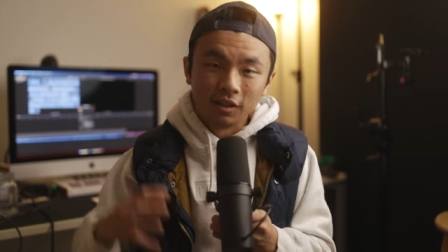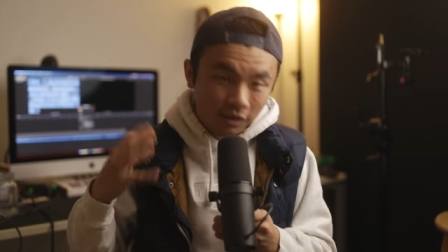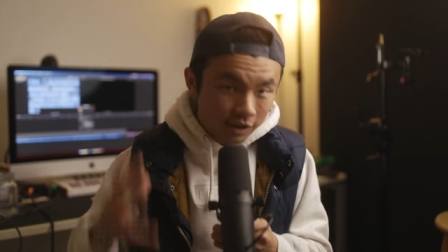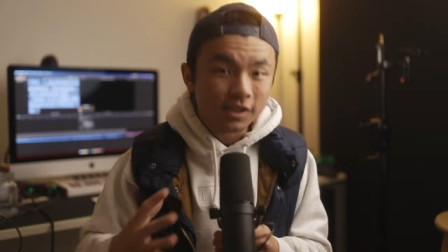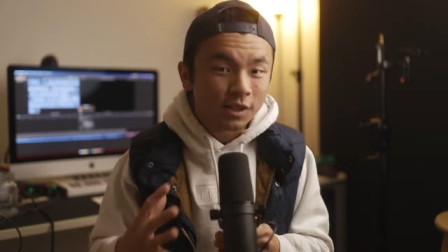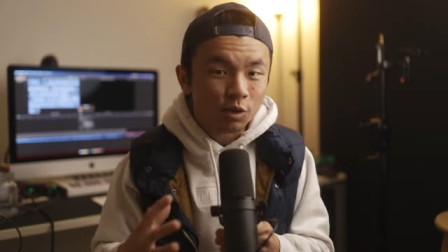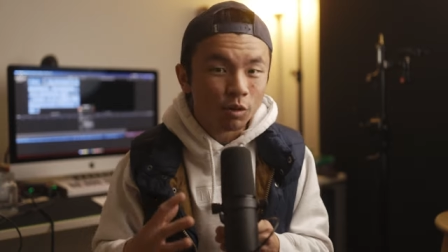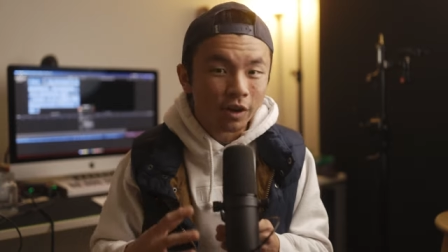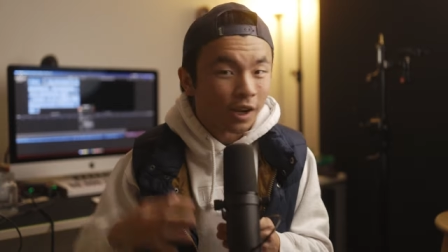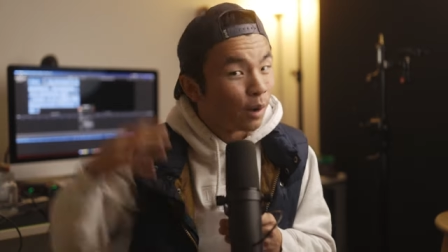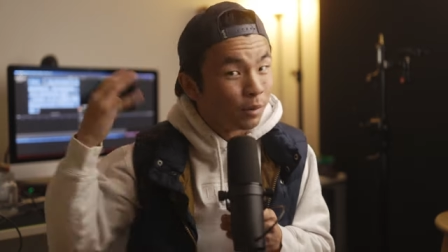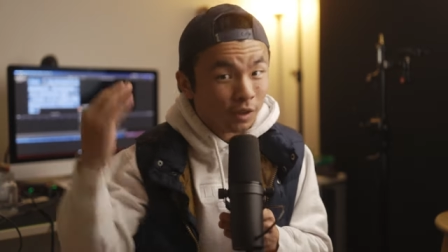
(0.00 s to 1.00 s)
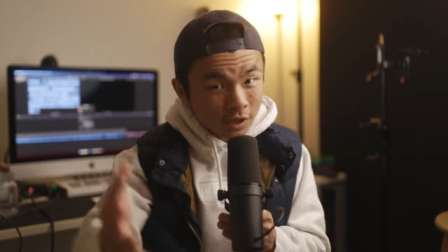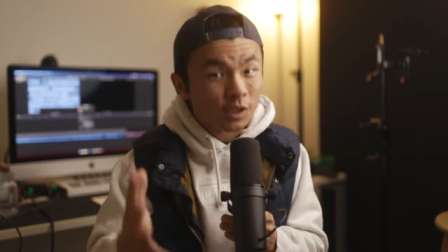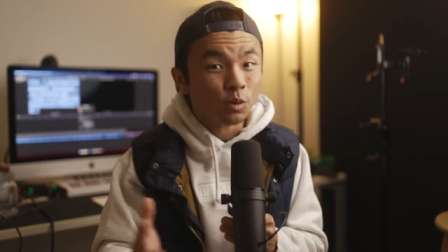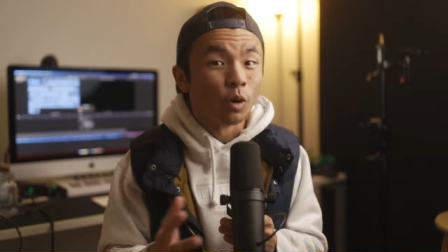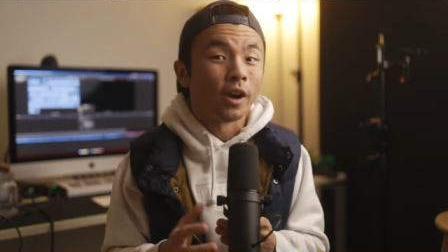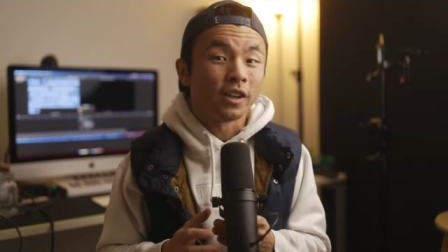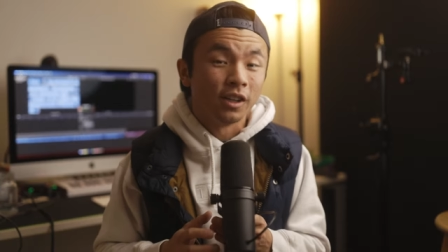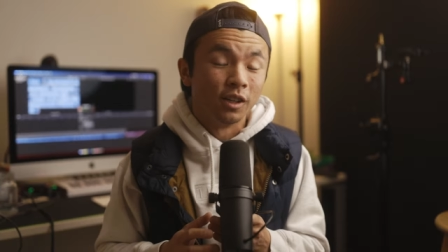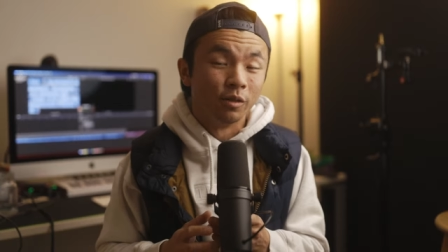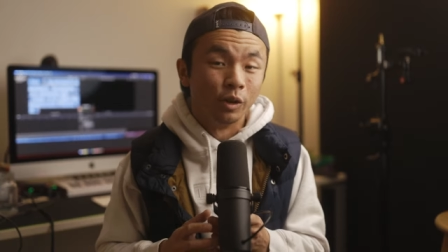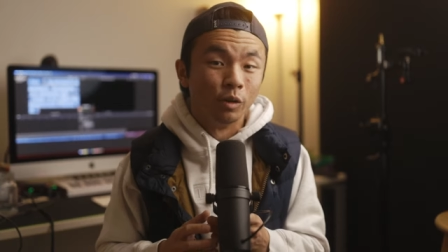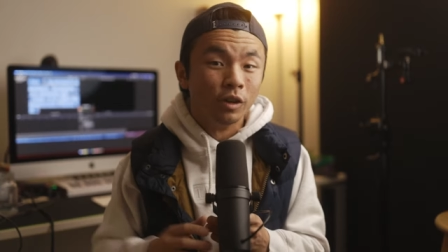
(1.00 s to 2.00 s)
this is who I am, and this is what I can
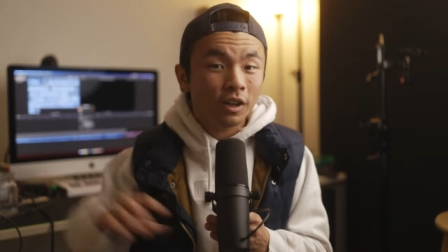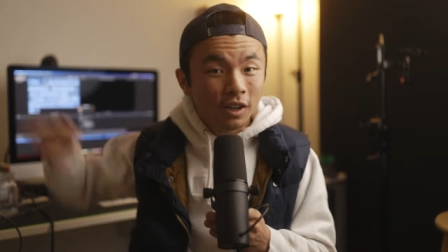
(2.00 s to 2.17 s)
give you.